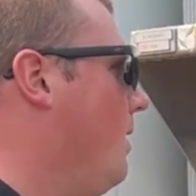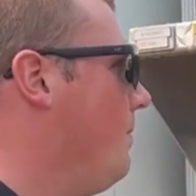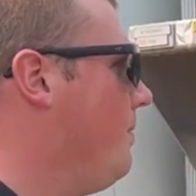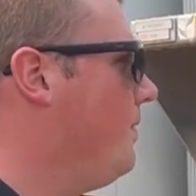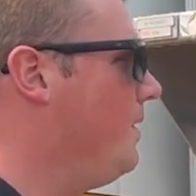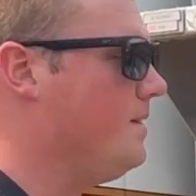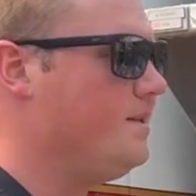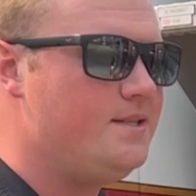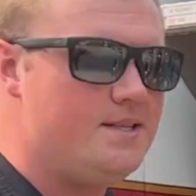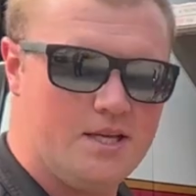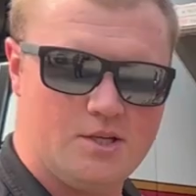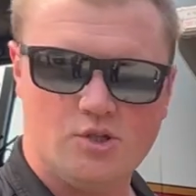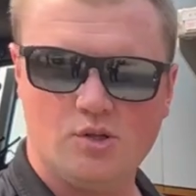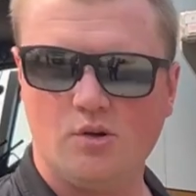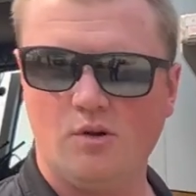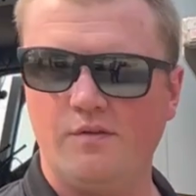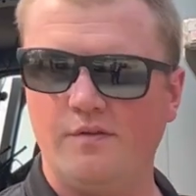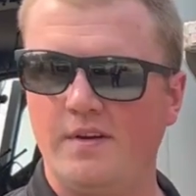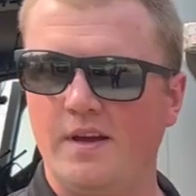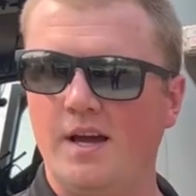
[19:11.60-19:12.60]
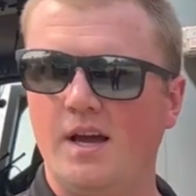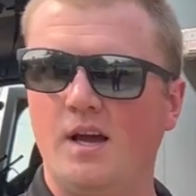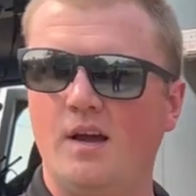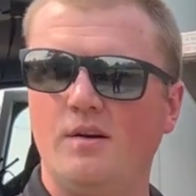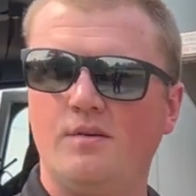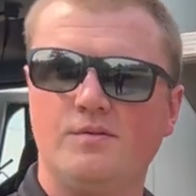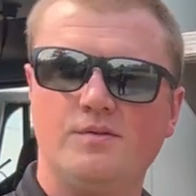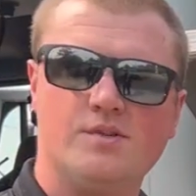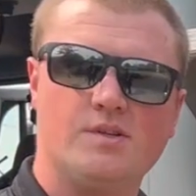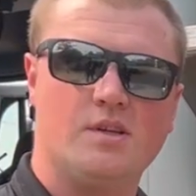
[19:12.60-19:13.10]
the digital
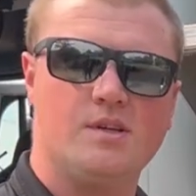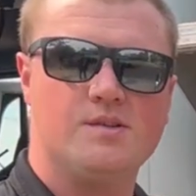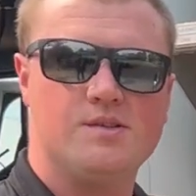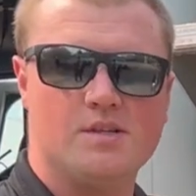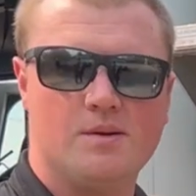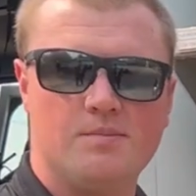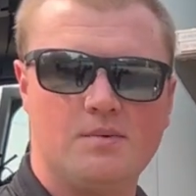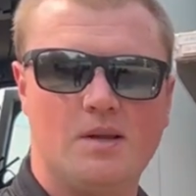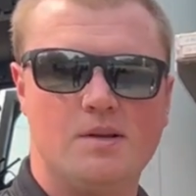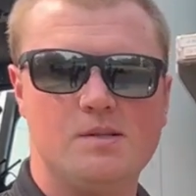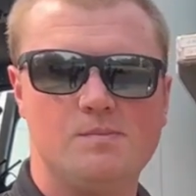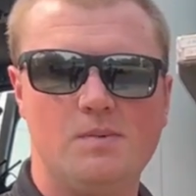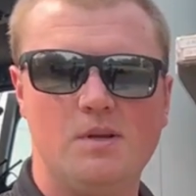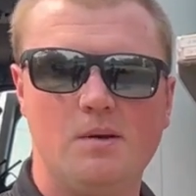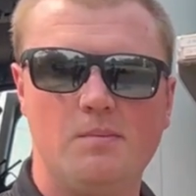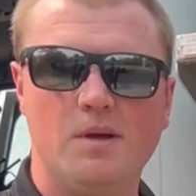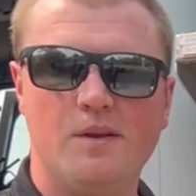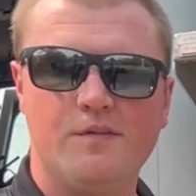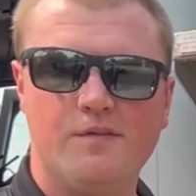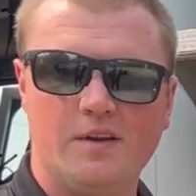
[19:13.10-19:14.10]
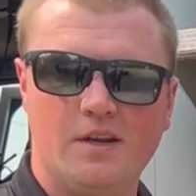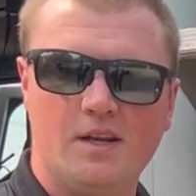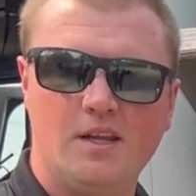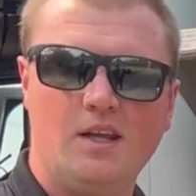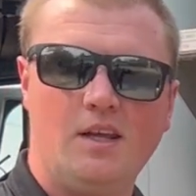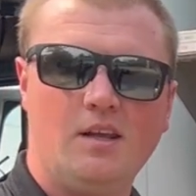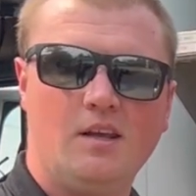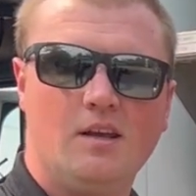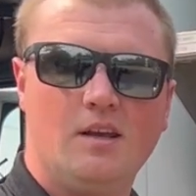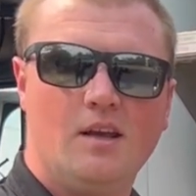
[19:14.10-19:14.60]
valves can sometimes be a bit
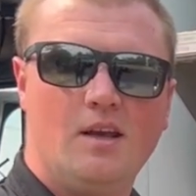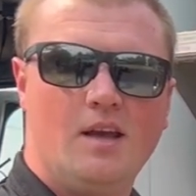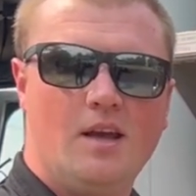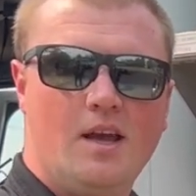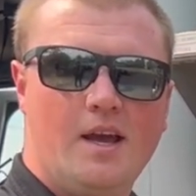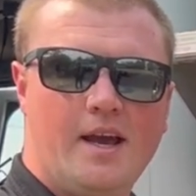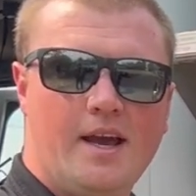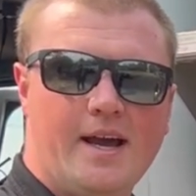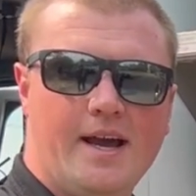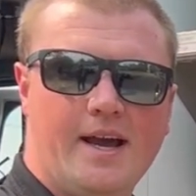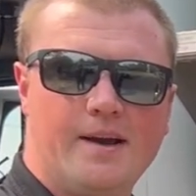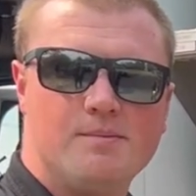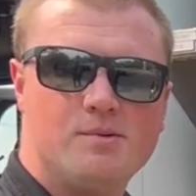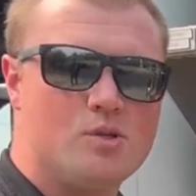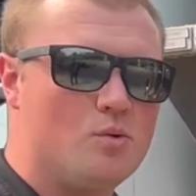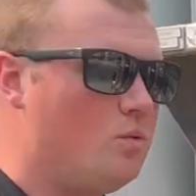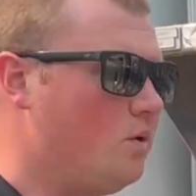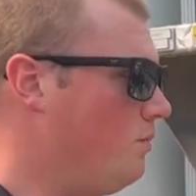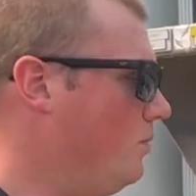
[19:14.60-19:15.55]
finicky. So what